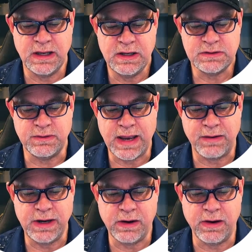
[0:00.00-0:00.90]
So
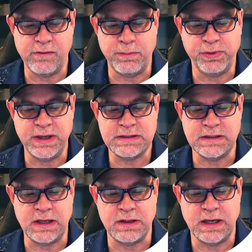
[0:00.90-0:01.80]
down here, it replaced
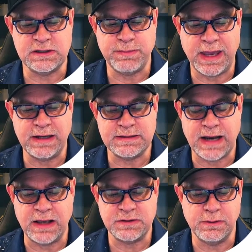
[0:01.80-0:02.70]
the expanded styles